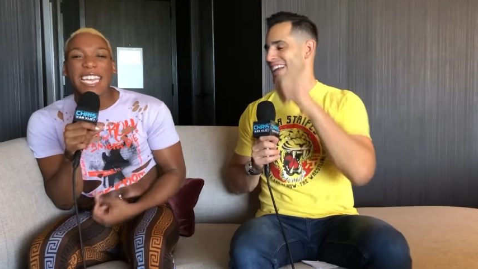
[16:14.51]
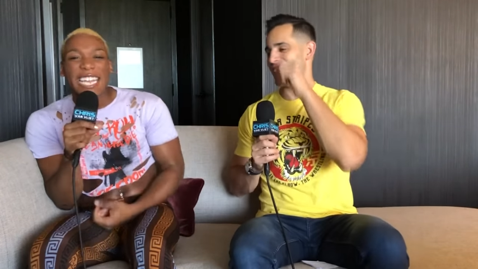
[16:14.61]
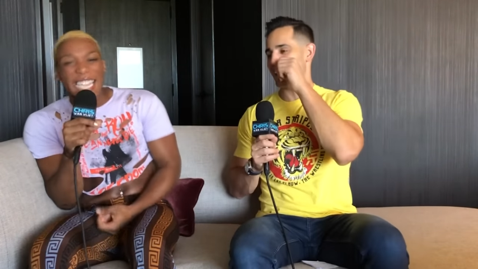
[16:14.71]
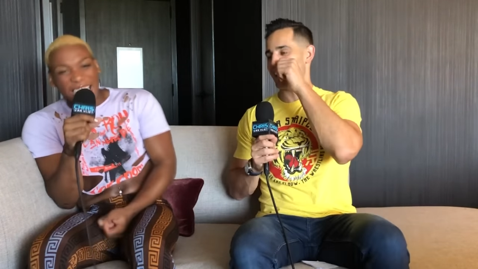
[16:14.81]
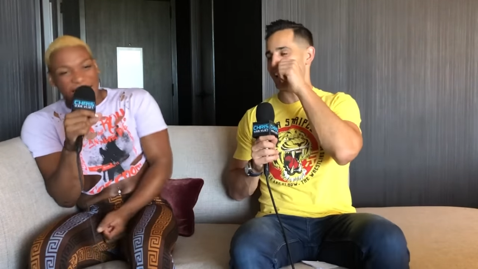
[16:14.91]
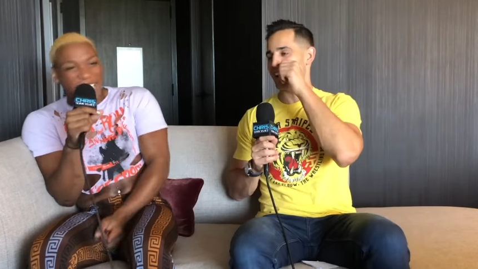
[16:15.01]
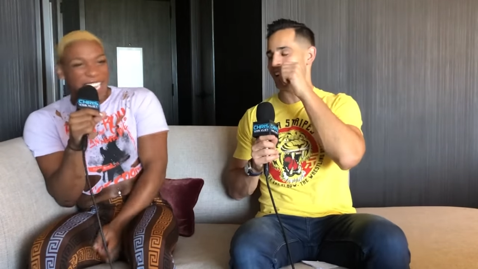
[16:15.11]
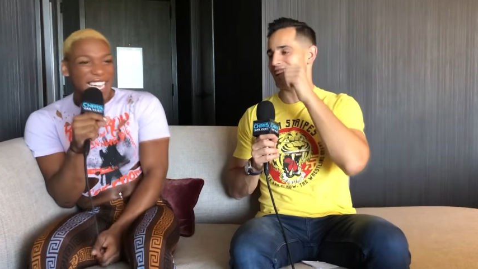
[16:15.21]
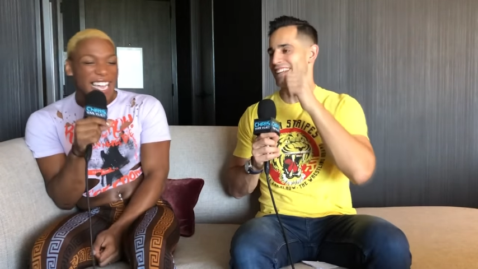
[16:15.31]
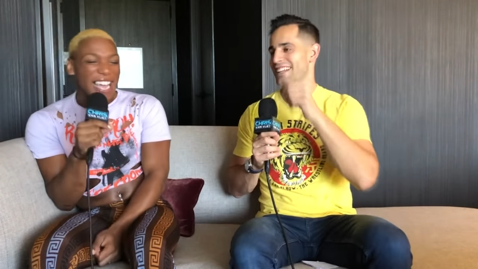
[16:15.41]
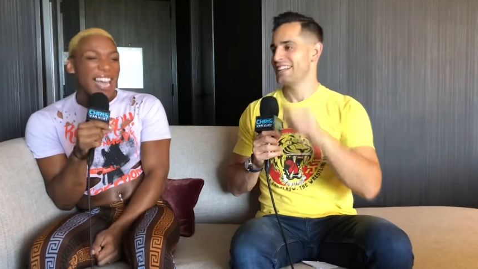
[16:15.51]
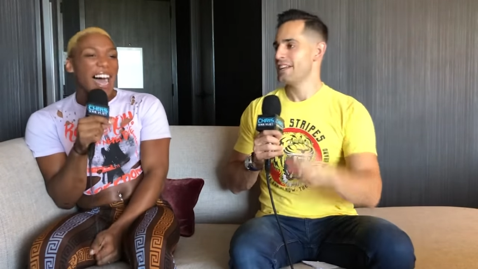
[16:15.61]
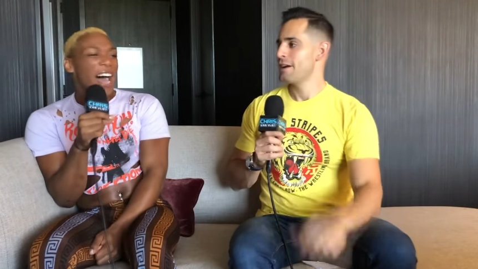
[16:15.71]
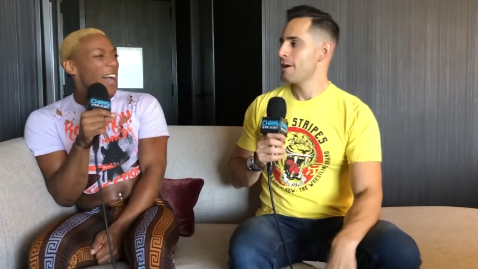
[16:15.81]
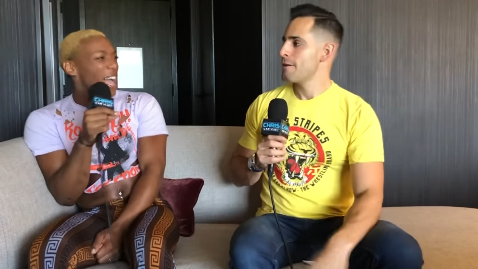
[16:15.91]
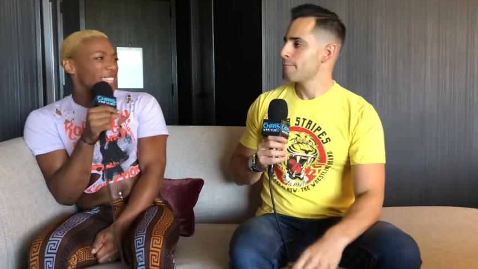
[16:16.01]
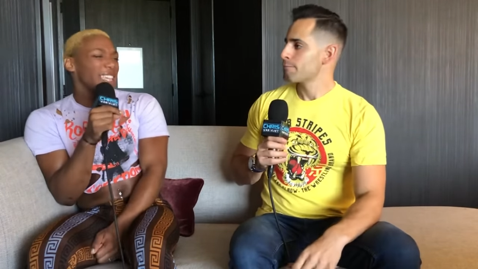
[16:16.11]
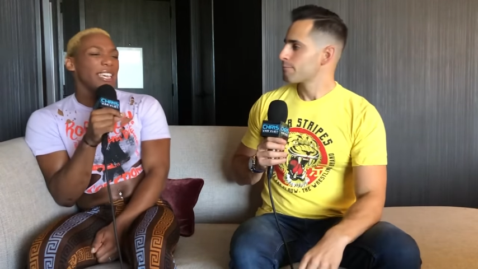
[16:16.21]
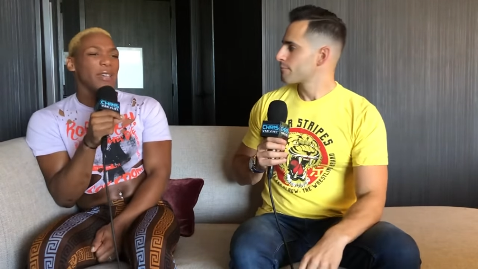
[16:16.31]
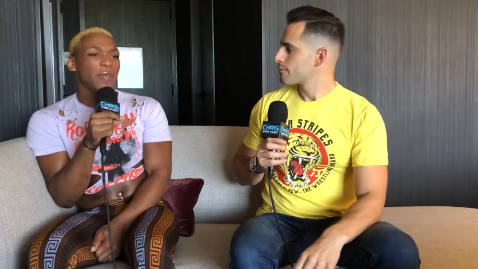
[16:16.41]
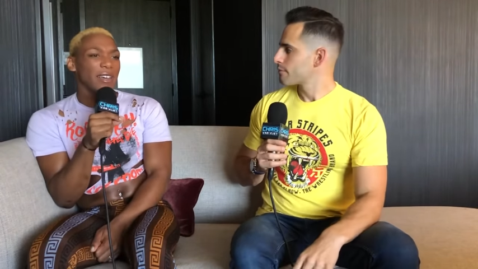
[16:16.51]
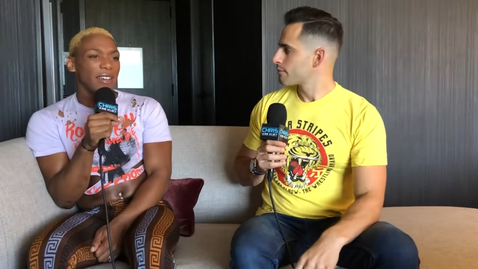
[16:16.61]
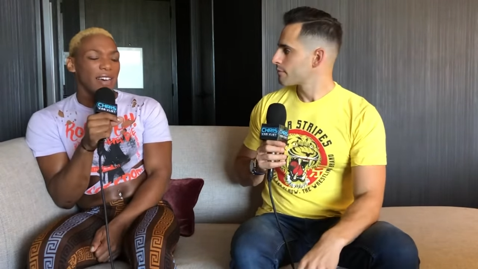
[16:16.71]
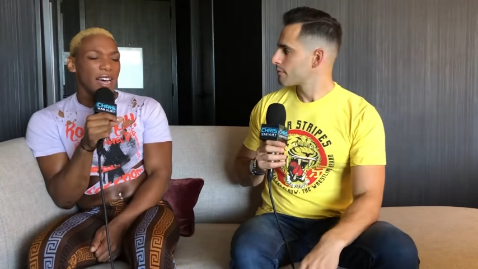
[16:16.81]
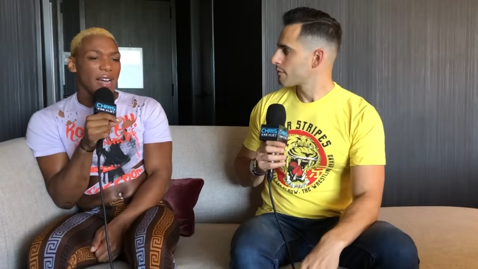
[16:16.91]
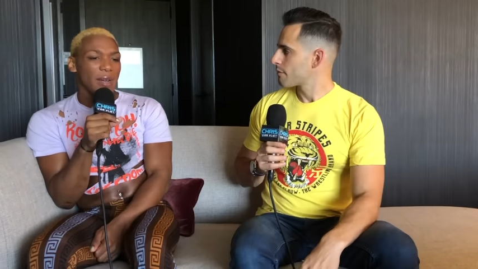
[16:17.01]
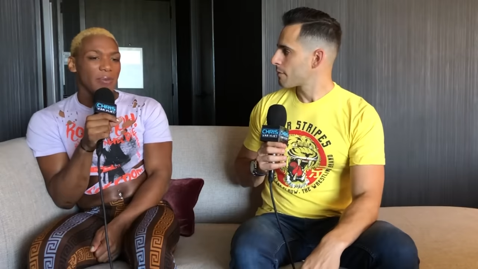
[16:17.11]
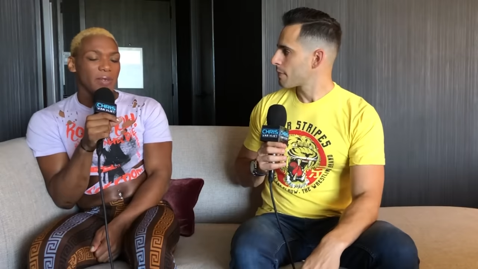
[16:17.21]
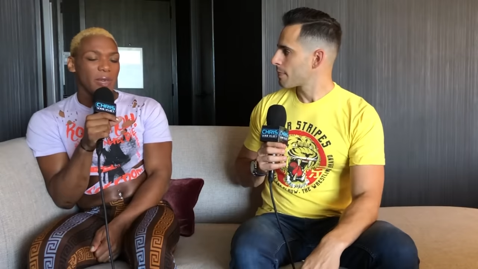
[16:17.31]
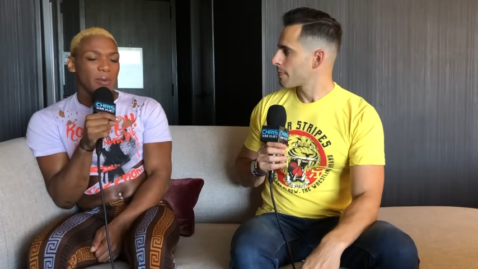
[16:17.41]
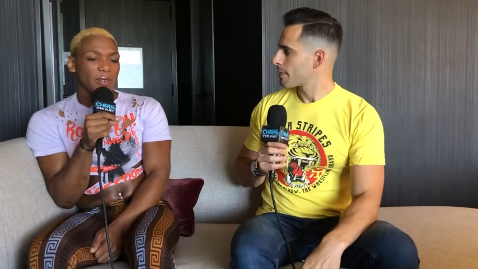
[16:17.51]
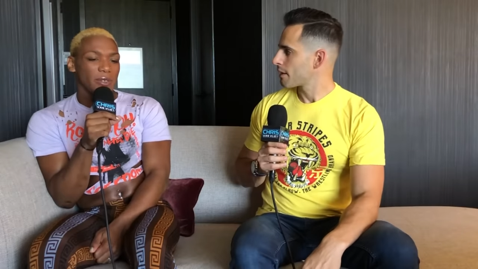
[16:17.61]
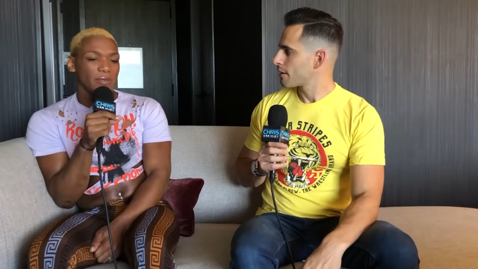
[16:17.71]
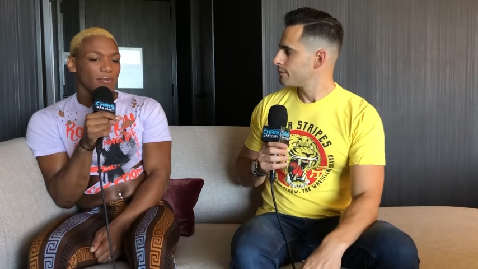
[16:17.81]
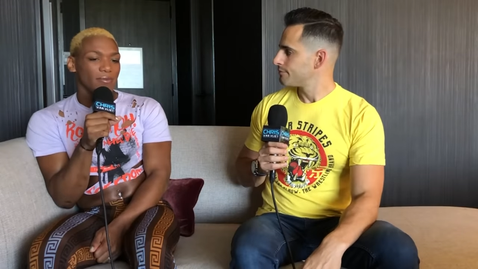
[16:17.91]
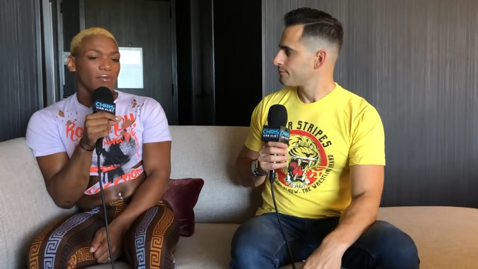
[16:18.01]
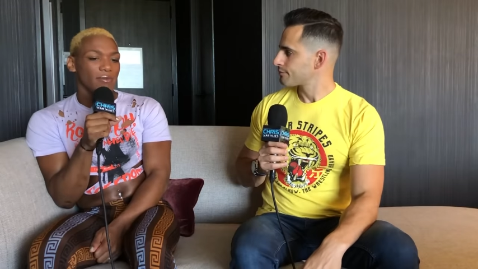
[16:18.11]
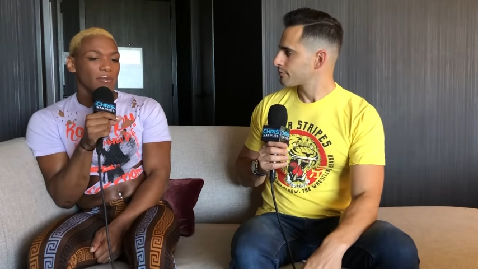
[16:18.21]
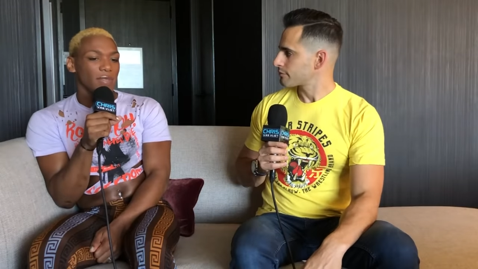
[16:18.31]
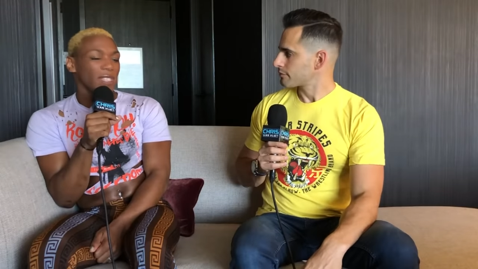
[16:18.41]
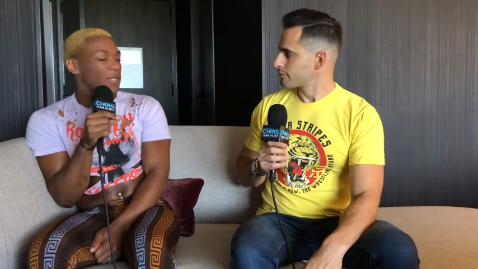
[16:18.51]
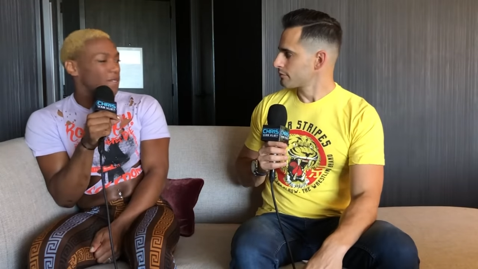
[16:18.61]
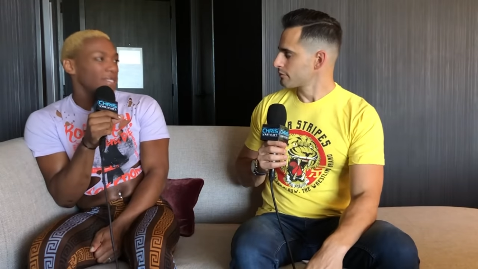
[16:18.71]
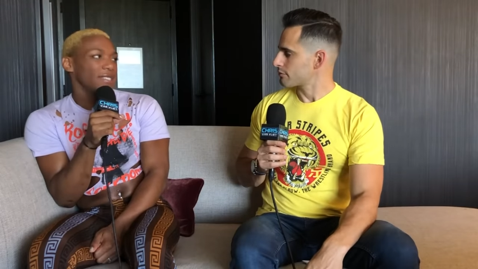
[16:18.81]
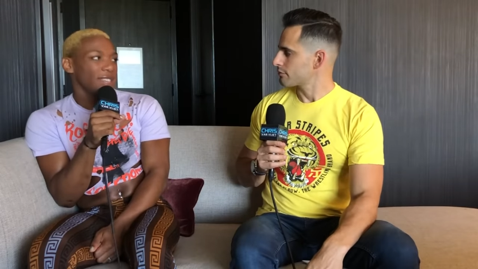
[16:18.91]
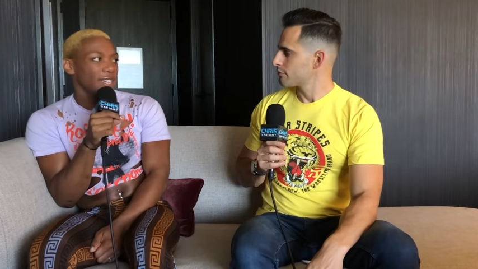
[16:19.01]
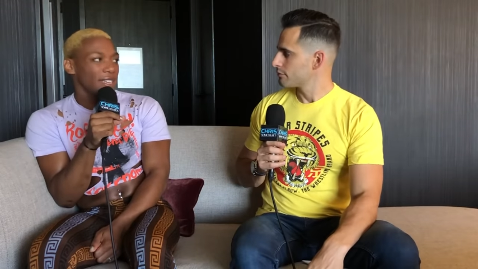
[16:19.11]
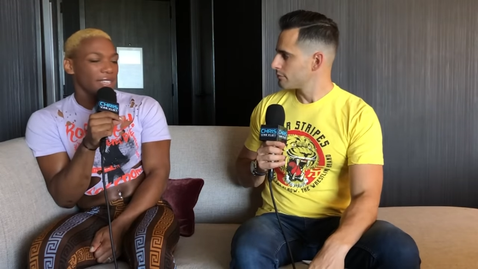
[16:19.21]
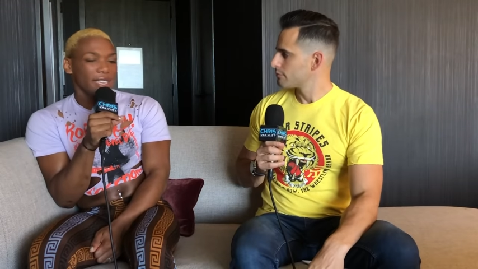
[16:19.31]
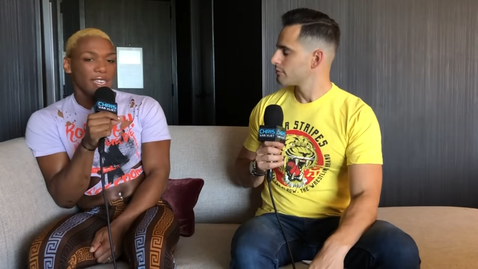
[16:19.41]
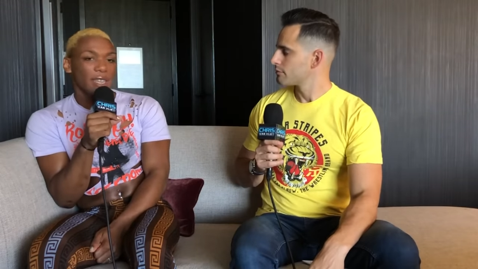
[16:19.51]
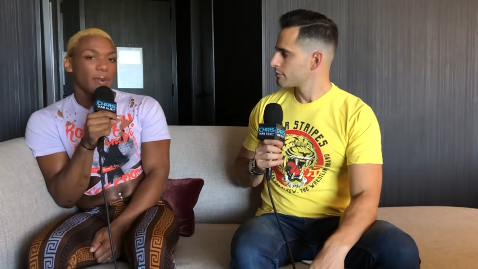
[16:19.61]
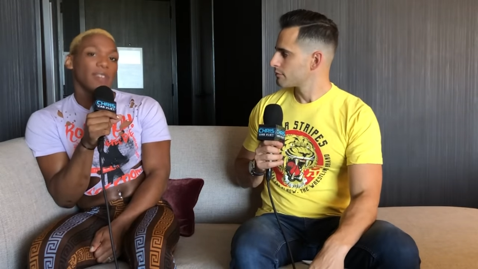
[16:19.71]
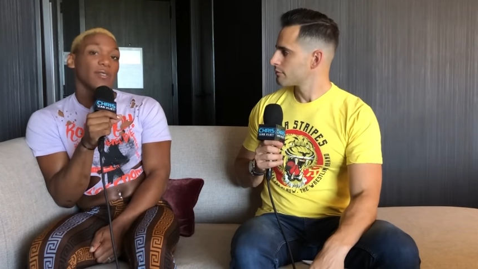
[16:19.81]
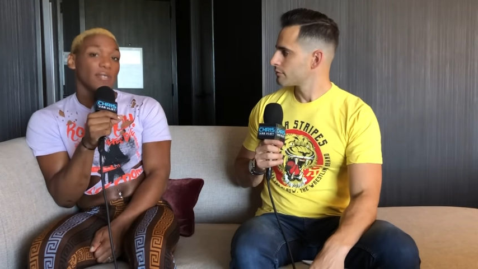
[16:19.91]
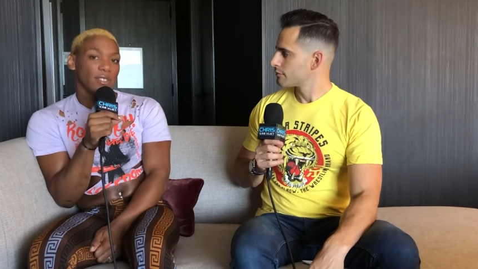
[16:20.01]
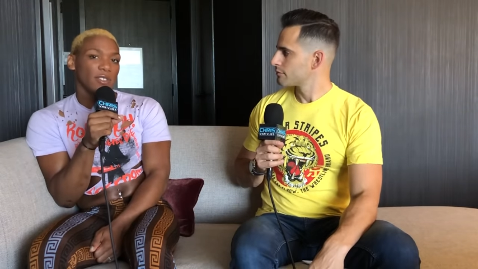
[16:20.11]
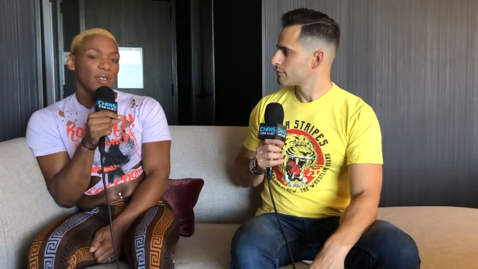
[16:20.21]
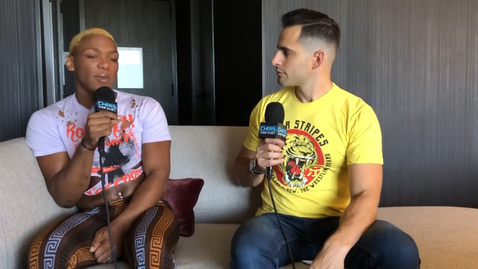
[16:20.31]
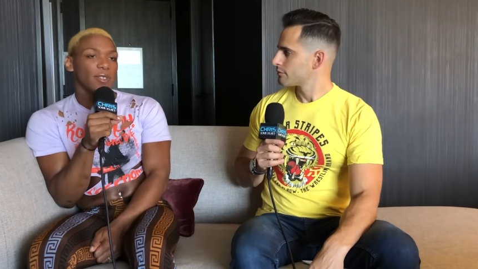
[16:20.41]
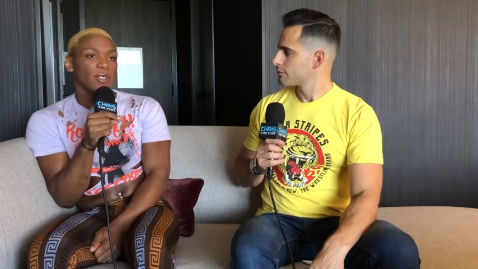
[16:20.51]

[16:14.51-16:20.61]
Speaker 1: uh, I think he will. Um, he will. He's doing his thing. Like, and he works extremely,